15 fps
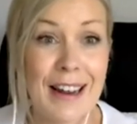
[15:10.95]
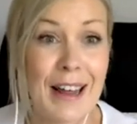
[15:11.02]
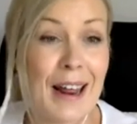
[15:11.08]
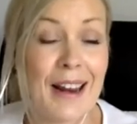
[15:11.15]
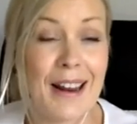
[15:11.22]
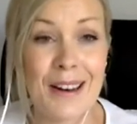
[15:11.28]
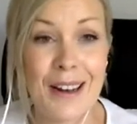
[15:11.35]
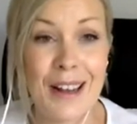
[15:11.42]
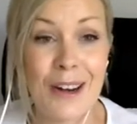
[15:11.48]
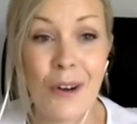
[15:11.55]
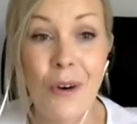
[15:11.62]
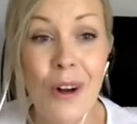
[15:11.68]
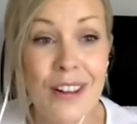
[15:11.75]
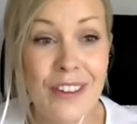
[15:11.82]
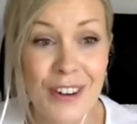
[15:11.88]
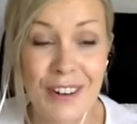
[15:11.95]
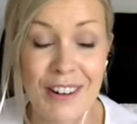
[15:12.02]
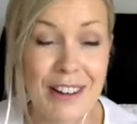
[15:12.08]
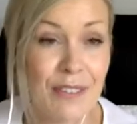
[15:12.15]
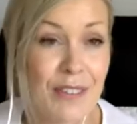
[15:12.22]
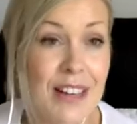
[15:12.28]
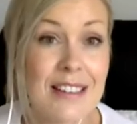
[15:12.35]
in, in all their
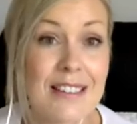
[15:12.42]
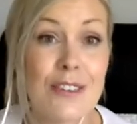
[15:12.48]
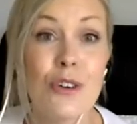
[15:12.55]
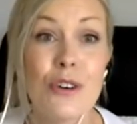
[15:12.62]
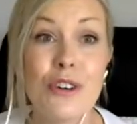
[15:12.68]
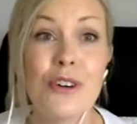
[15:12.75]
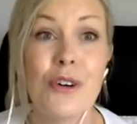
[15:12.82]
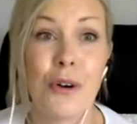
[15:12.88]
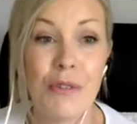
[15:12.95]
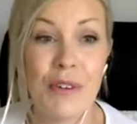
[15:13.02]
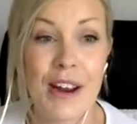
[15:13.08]
life is good enough.